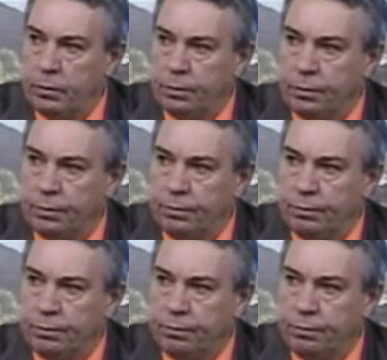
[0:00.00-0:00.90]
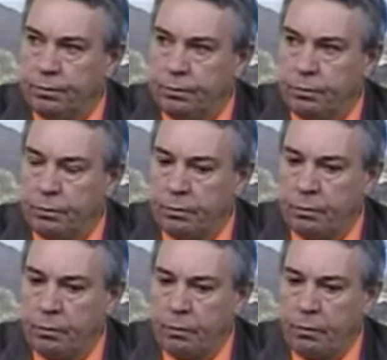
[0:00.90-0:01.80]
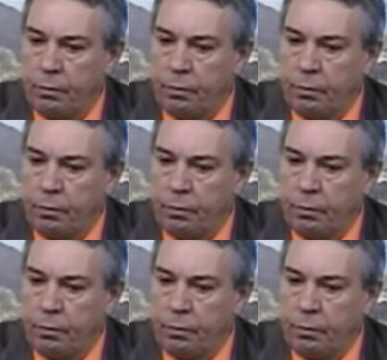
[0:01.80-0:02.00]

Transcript: (silence)